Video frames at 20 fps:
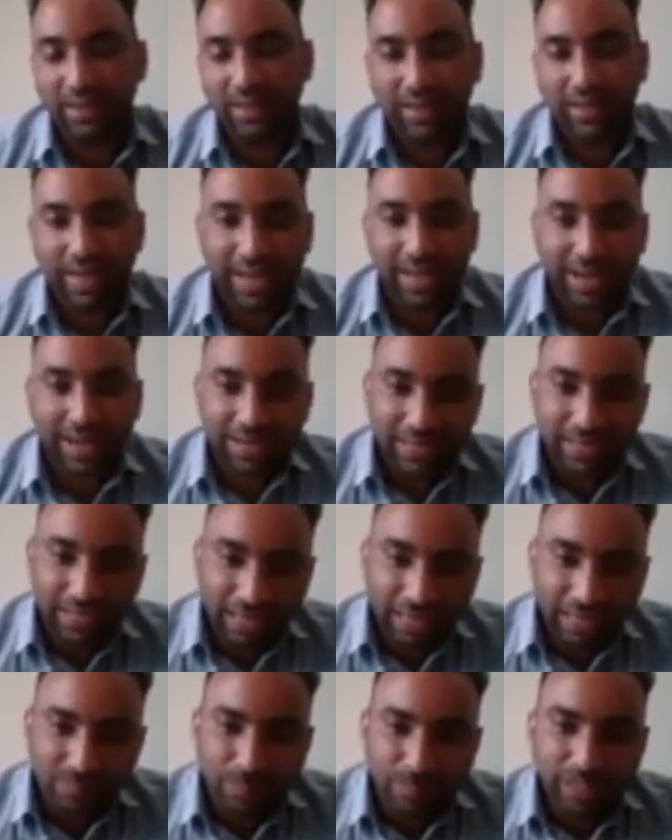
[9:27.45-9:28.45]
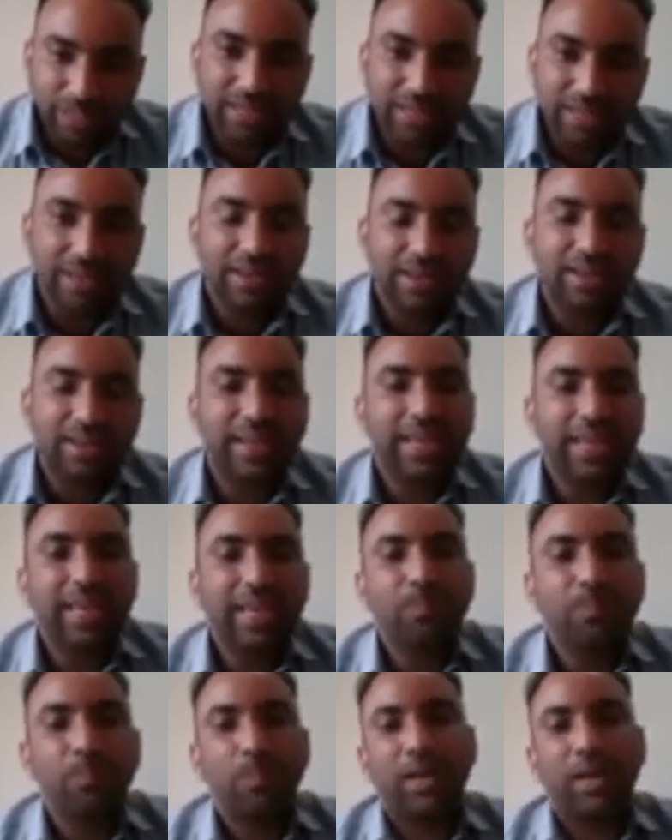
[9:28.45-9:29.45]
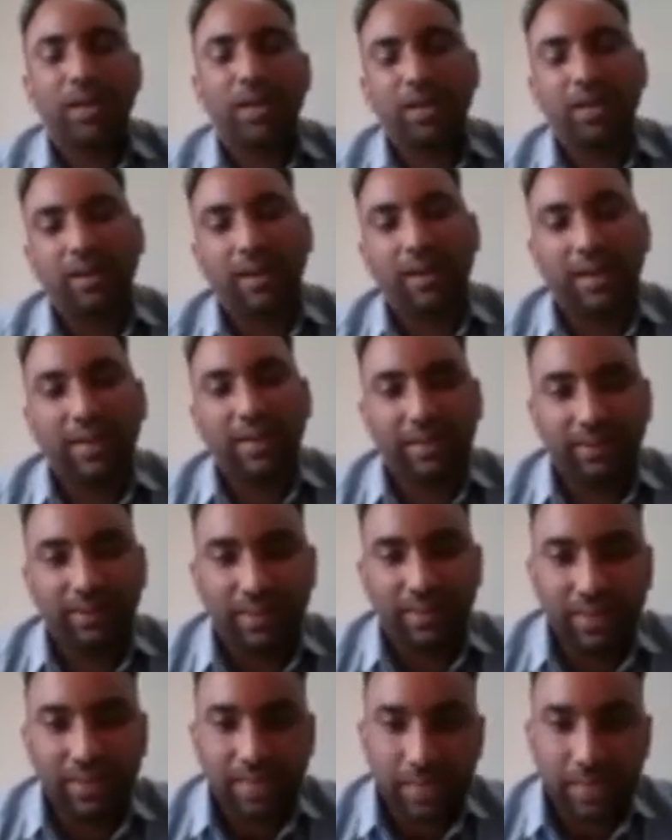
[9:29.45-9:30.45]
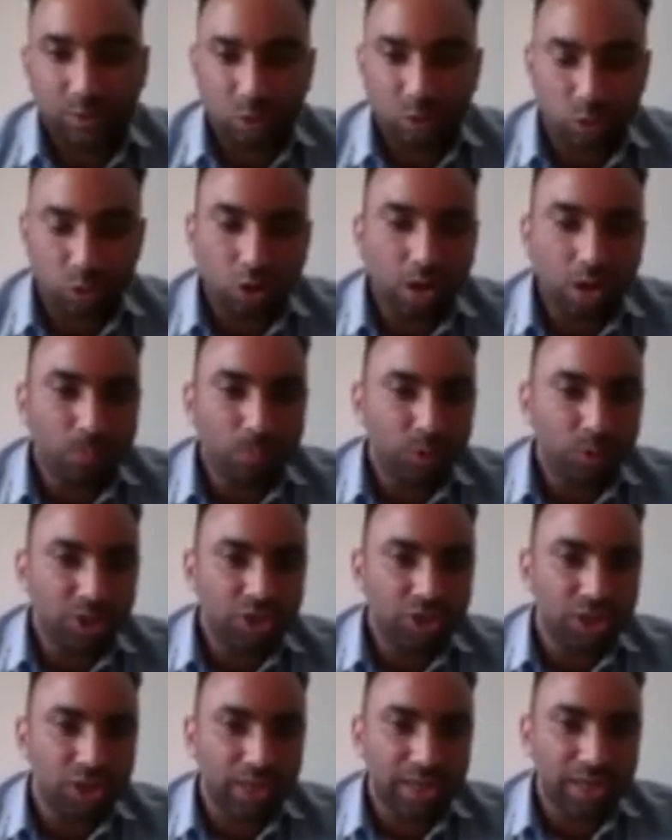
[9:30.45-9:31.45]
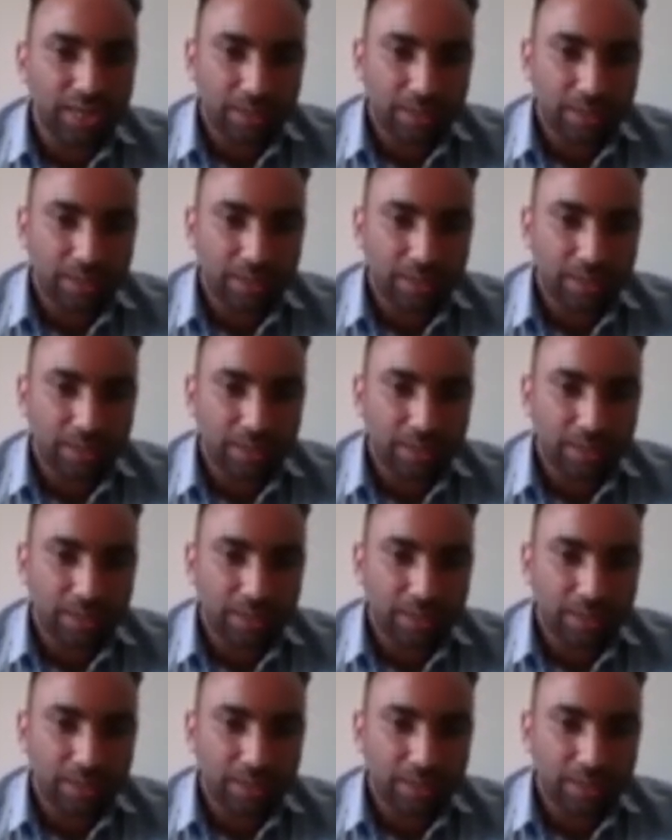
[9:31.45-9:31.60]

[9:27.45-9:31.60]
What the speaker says: And if we keep the straw position